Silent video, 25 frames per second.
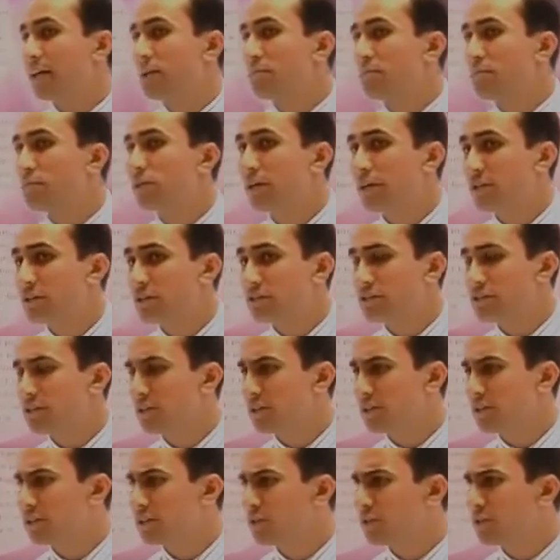impressed
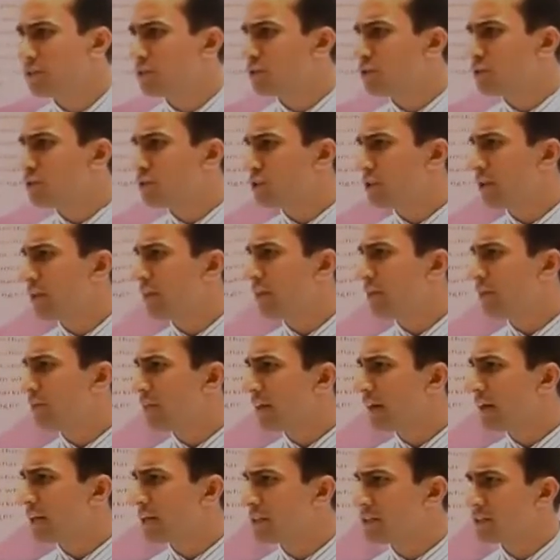to share
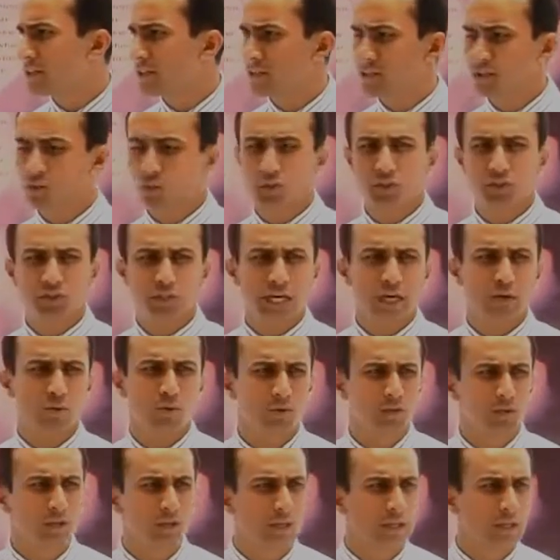that which I
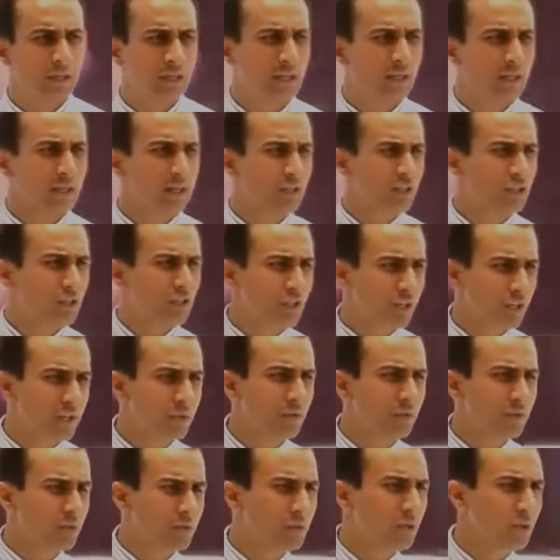will share
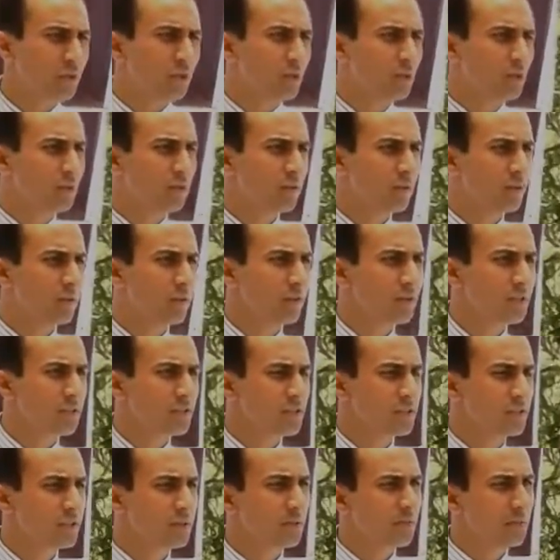with you
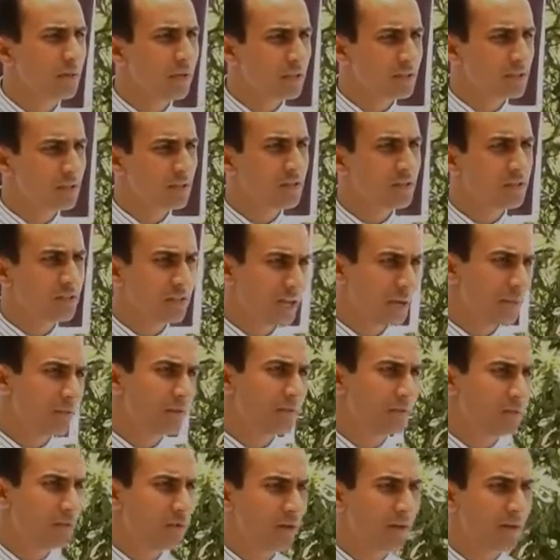this blessed
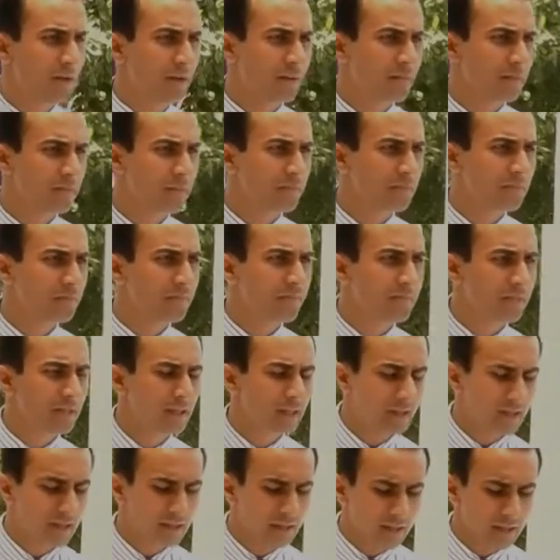Sabbath morning.
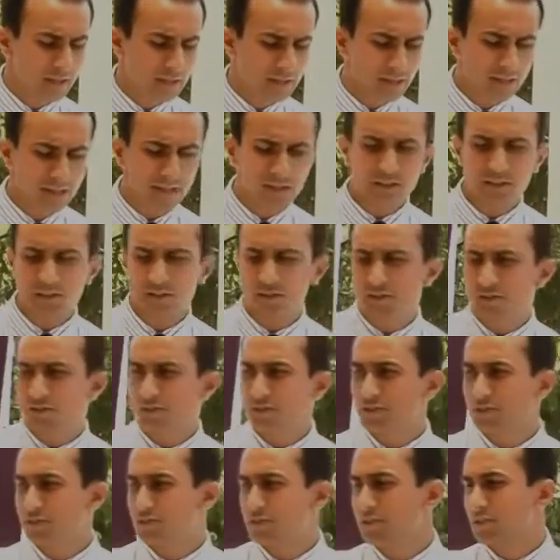It
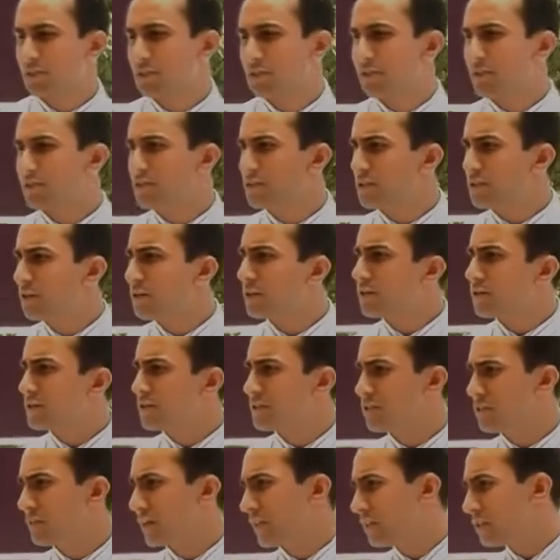is a serious
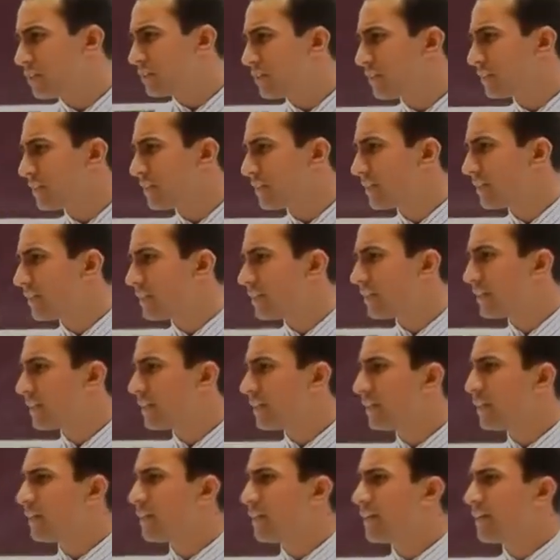discussion,
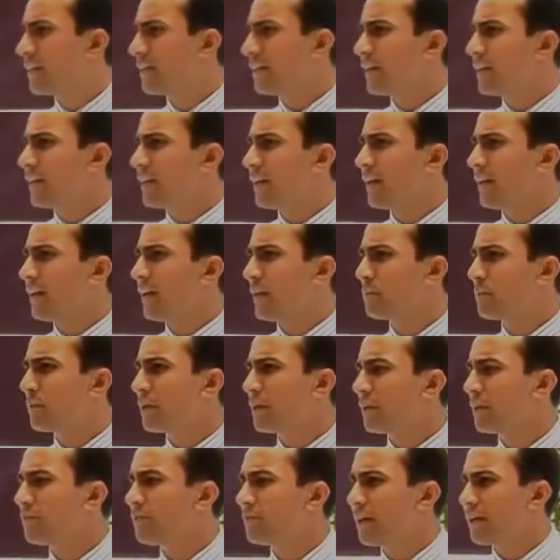and I
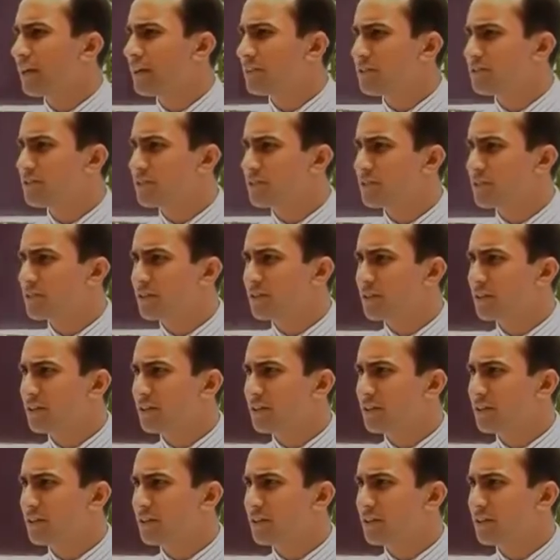believe as